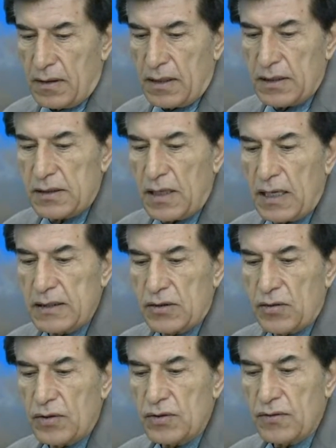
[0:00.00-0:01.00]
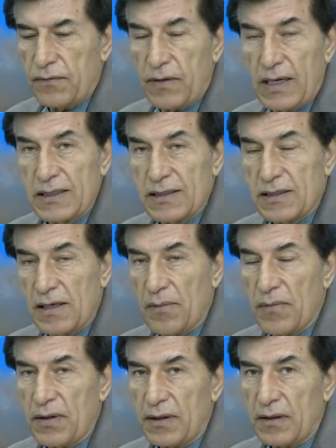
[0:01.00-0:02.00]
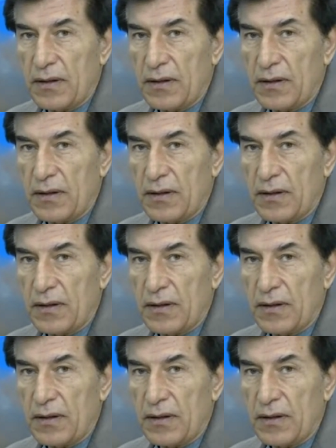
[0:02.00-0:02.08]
this guy is going to find something.